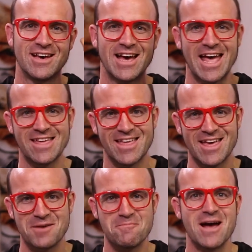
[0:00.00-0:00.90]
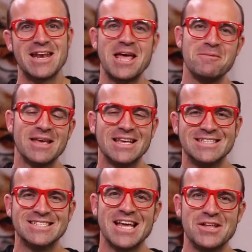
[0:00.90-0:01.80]
Hey there, my name
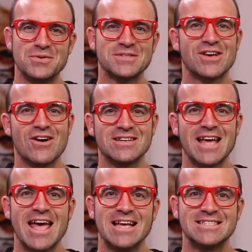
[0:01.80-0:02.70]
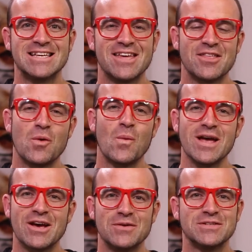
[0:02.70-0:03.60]
is Daniel Scott, and together
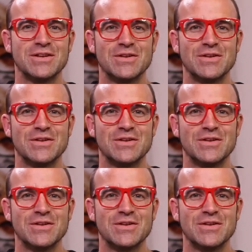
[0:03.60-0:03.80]
we're going to